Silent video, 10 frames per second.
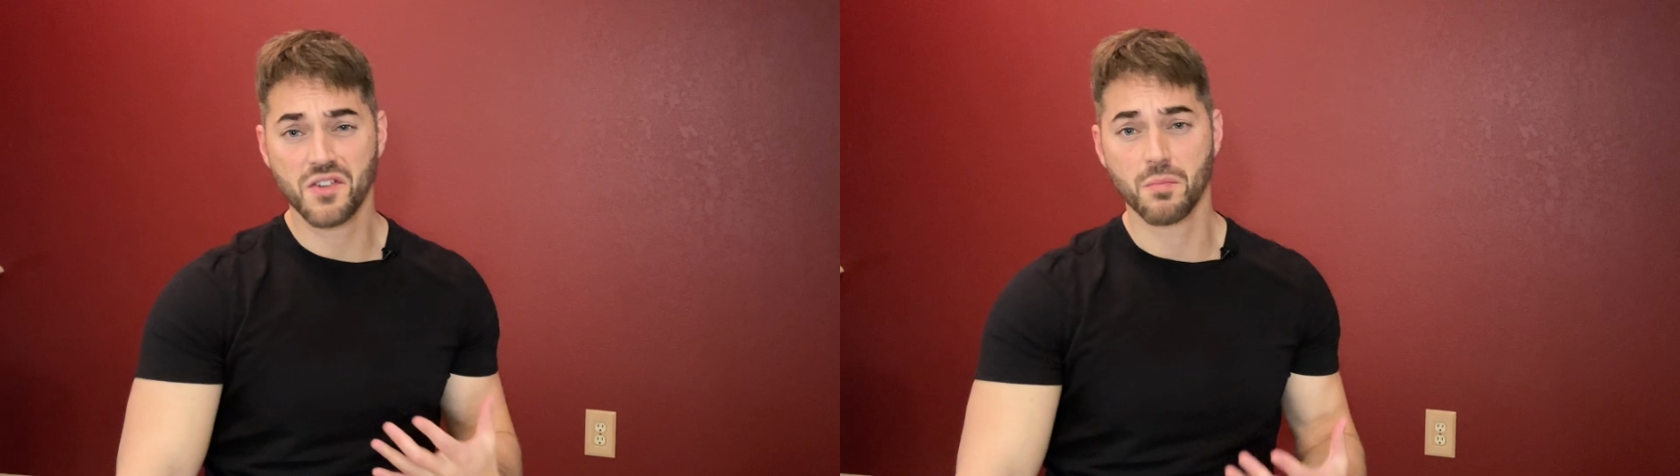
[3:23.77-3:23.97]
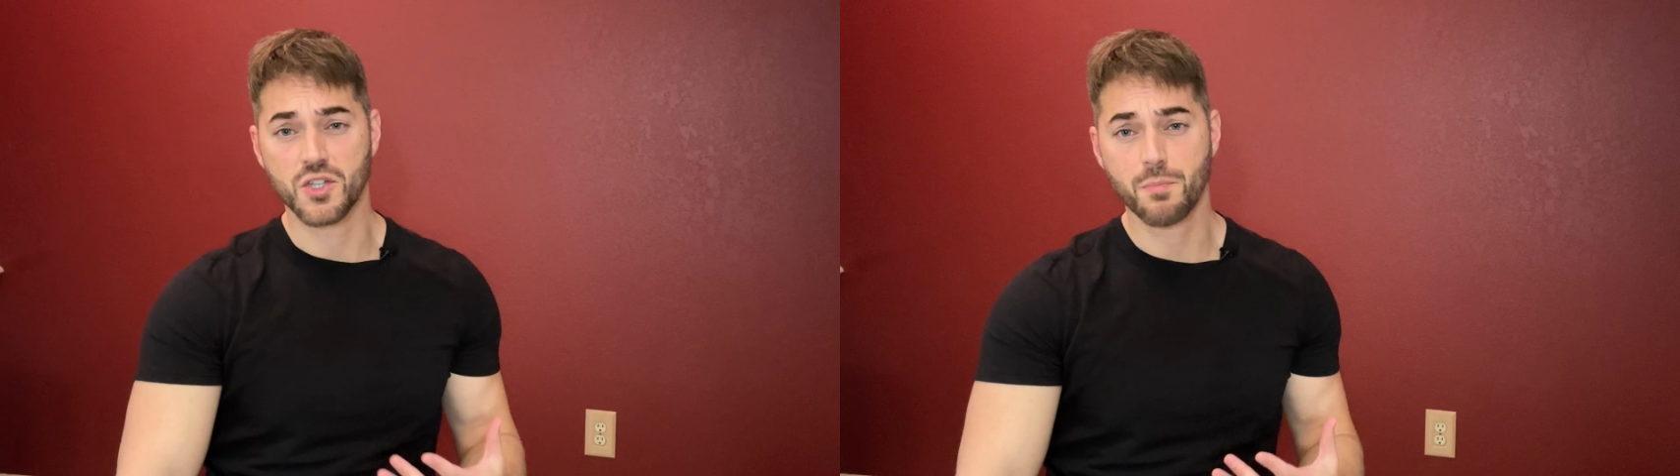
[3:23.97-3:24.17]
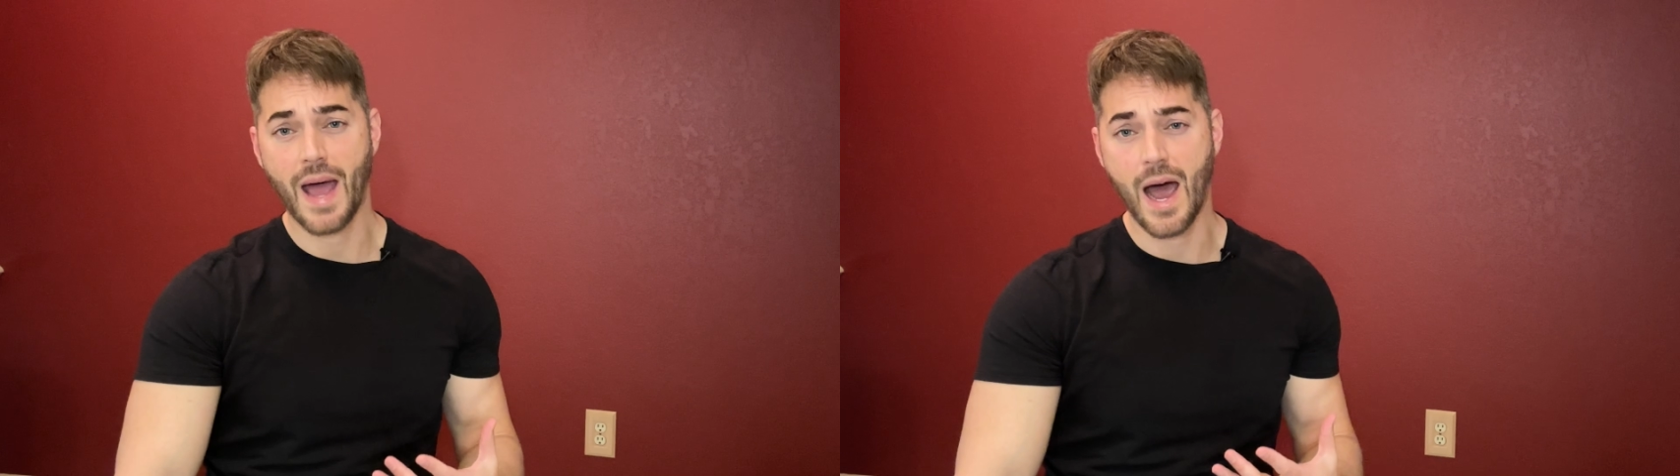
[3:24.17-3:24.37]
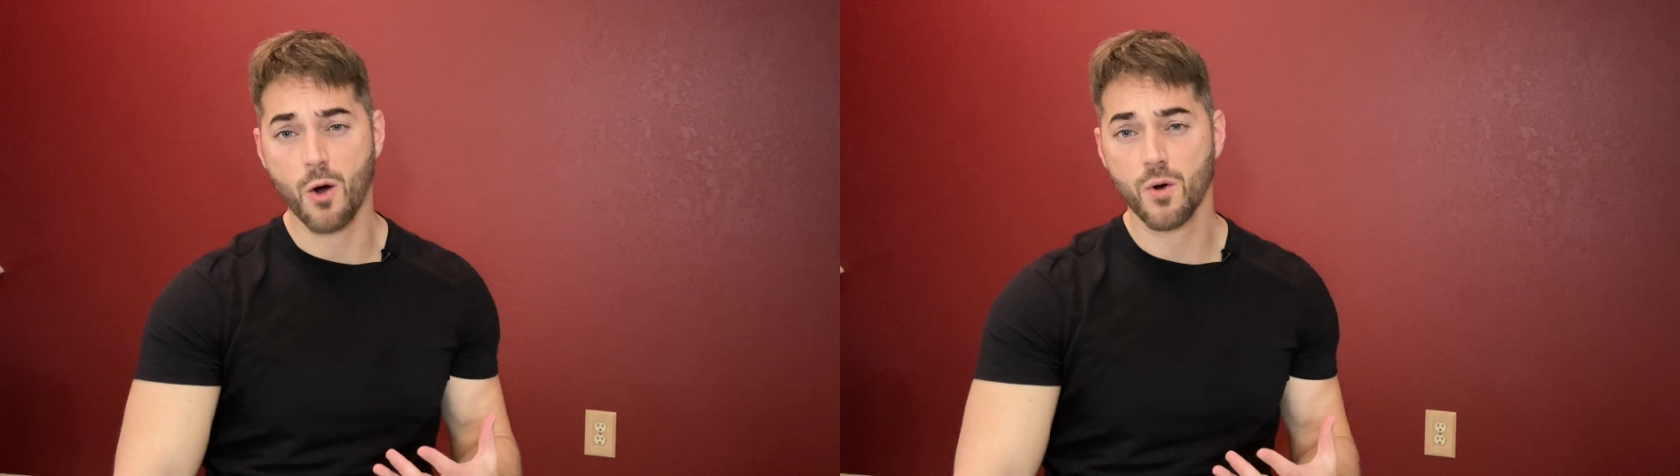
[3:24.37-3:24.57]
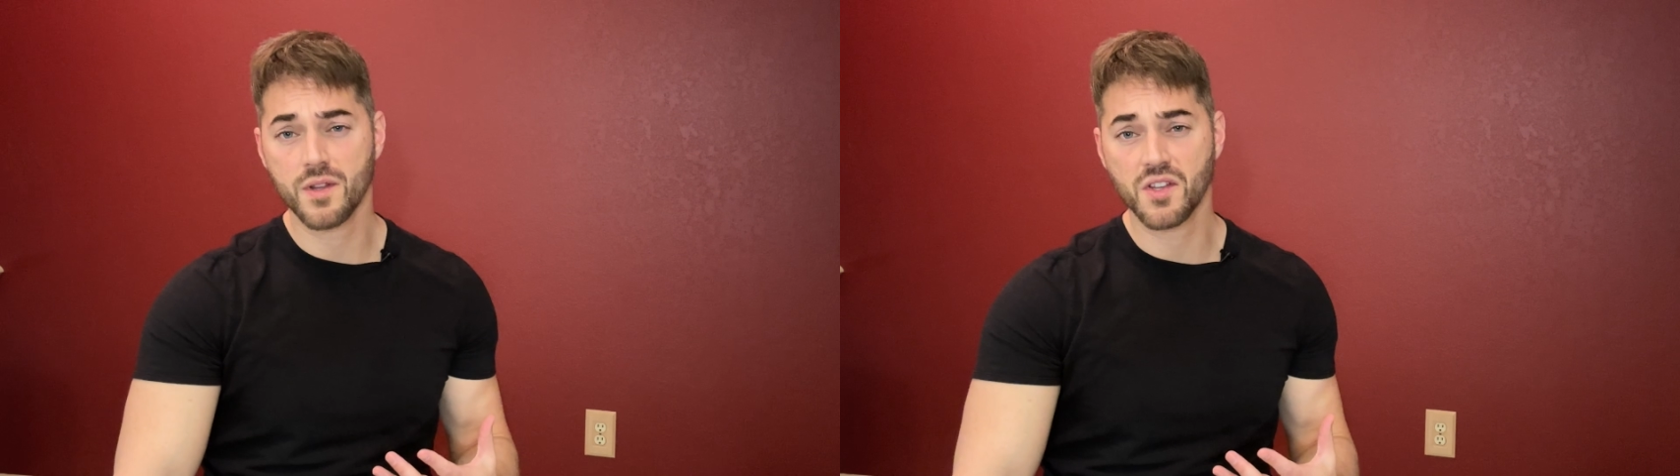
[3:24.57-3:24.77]
as much
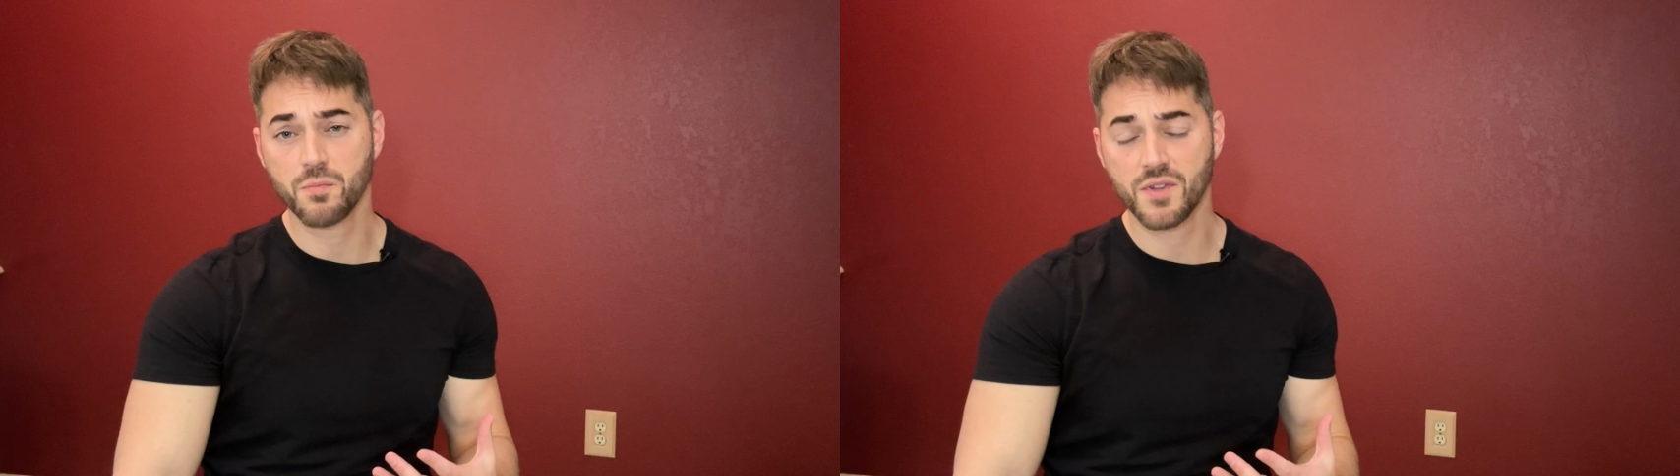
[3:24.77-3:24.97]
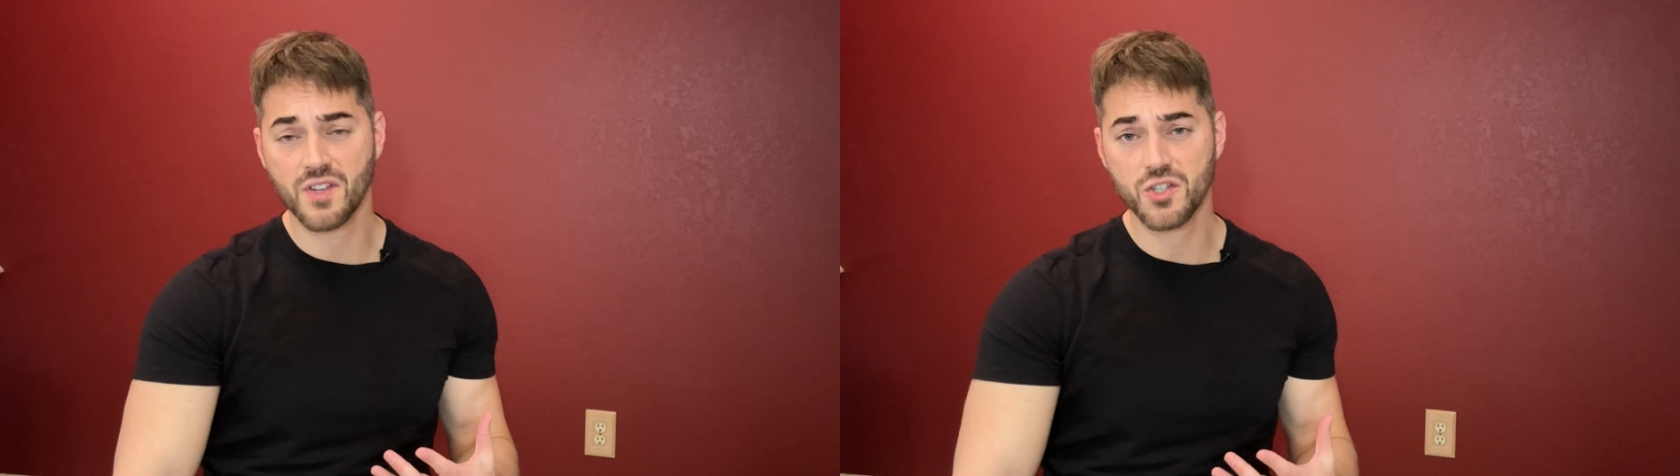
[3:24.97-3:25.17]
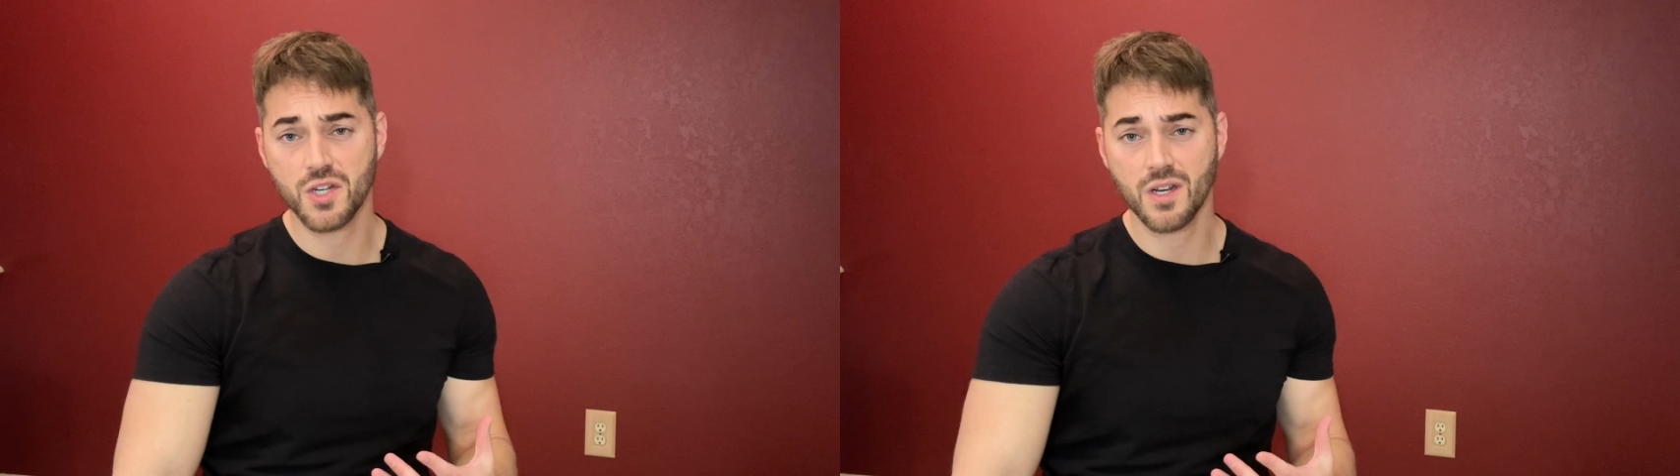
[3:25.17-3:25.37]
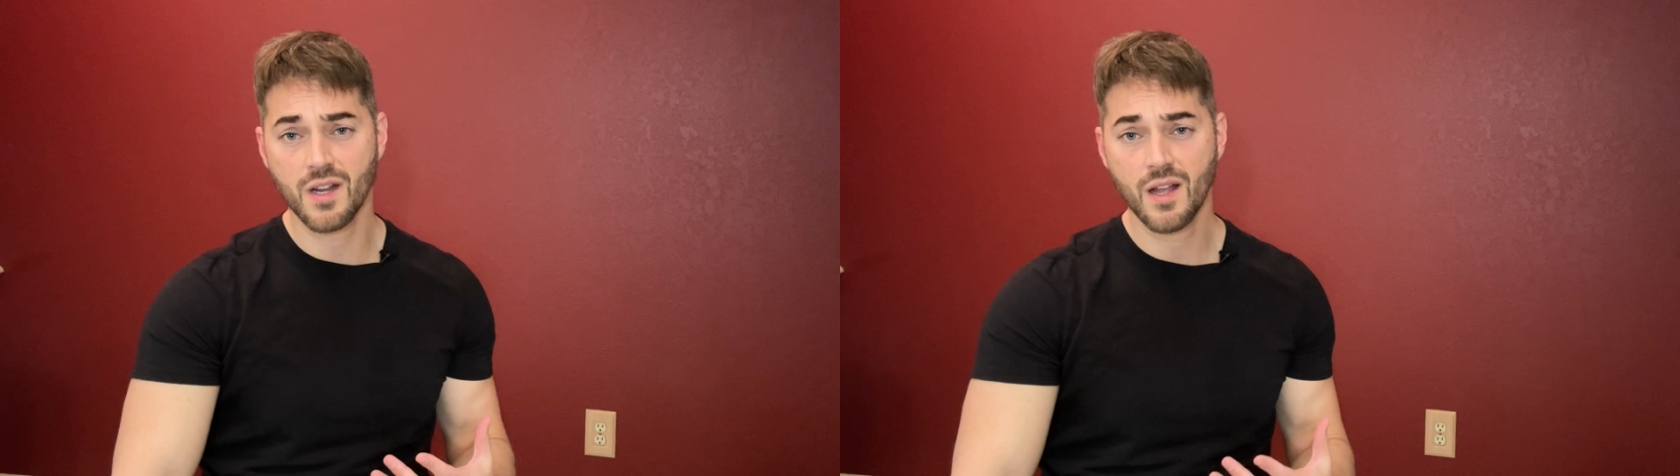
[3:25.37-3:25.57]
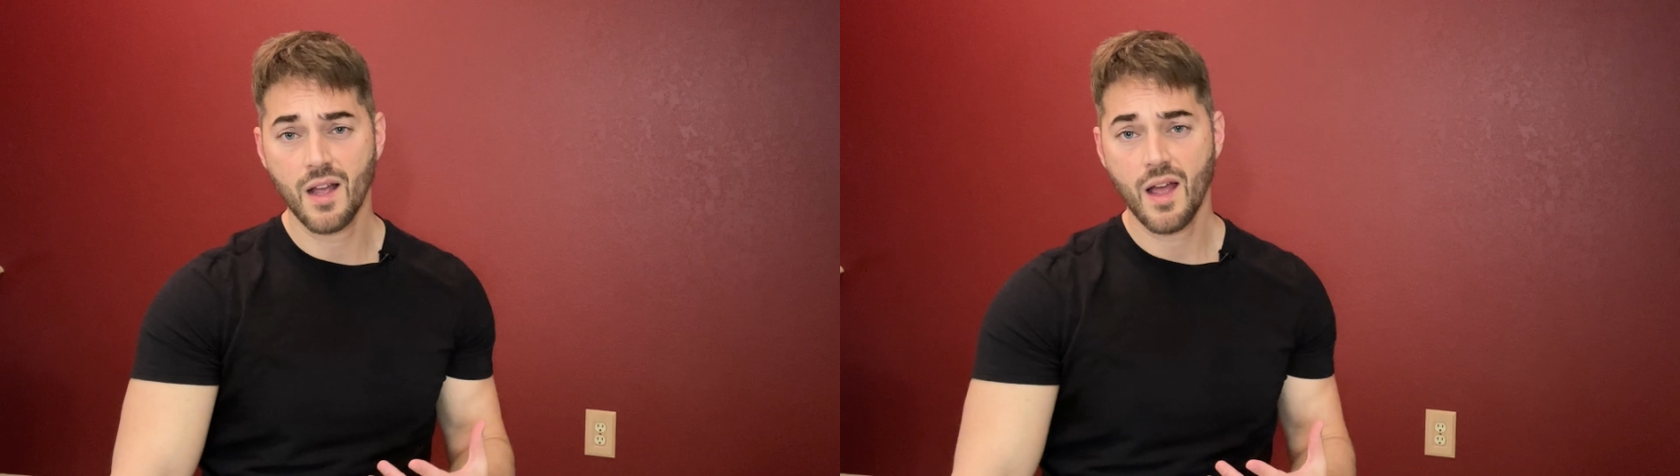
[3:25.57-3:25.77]
power in this position